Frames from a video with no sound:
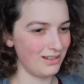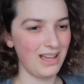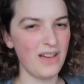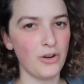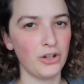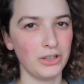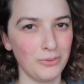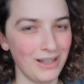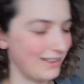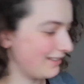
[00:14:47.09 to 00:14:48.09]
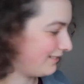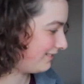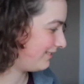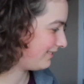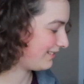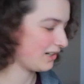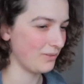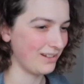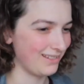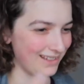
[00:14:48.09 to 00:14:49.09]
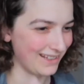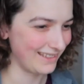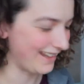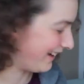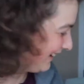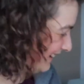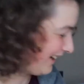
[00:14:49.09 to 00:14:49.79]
I've already read it. I read it in like a day.